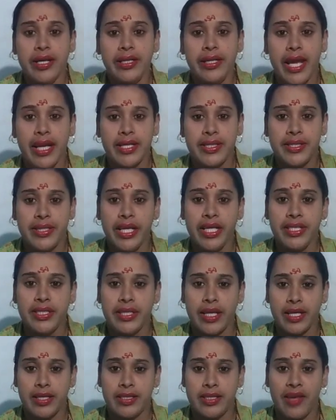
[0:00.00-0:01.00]
text 6,
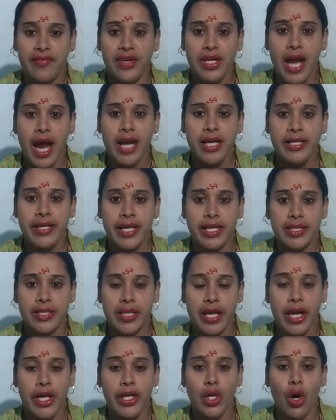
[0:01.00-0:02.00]
text 7 and
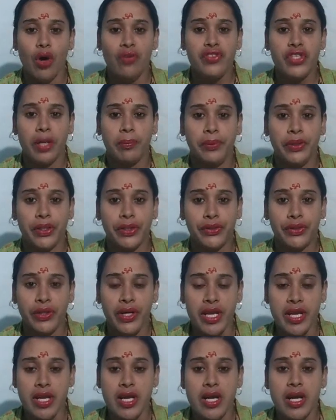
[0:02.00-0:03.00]
text 8 of chapter
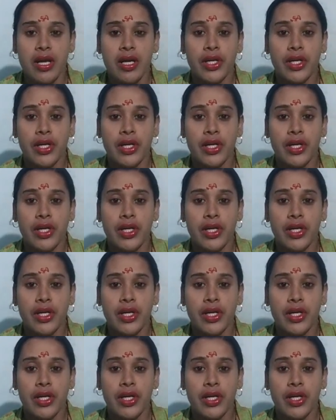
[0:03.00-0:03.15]
3.